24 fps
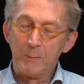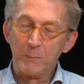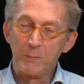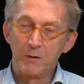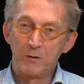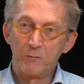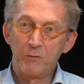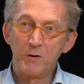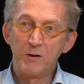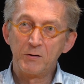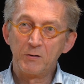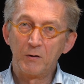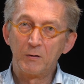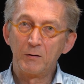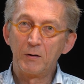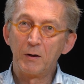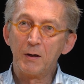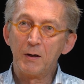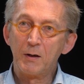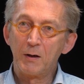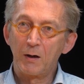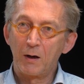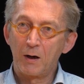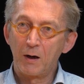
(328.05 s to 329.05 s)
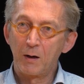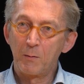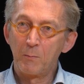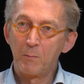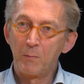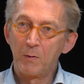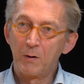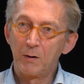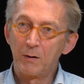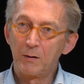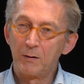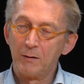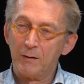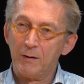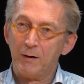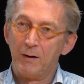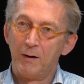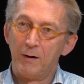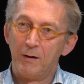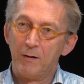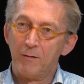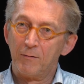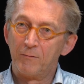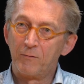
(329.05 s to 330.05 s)
But recently I'm
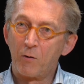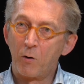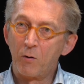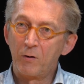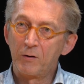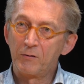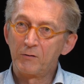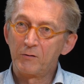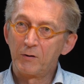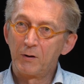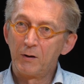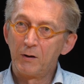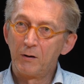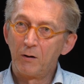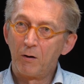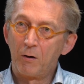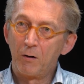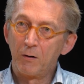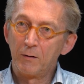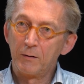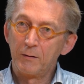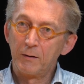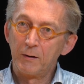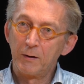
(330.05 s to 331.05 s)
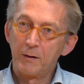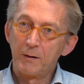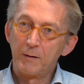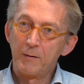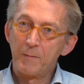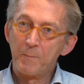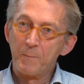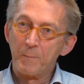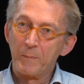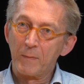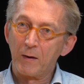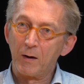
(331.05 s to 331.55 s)
focusing on